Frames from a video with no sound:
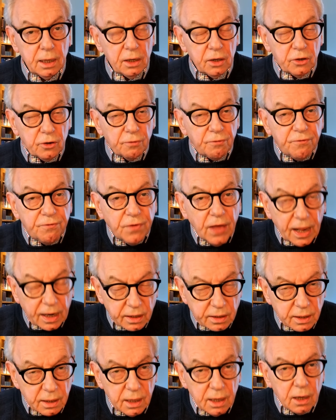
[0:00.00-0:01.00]
to
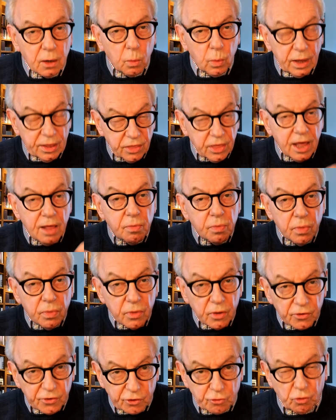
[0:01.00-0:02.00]
fit within
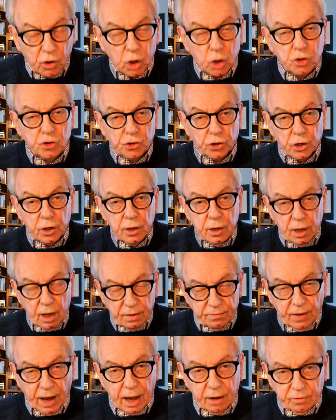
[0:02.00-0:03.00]
the structure
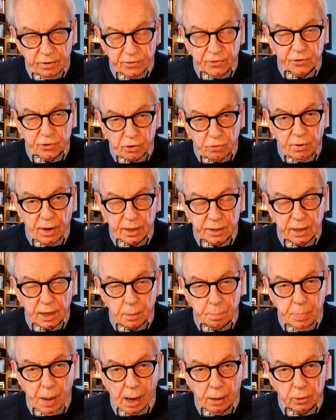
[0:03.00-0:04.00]
of
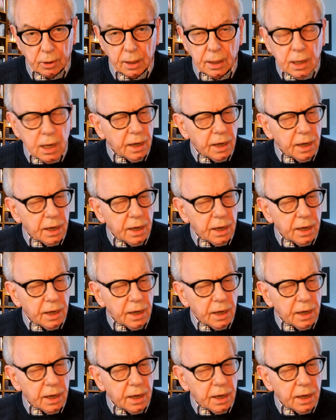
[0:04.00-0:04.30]
aristocratic power.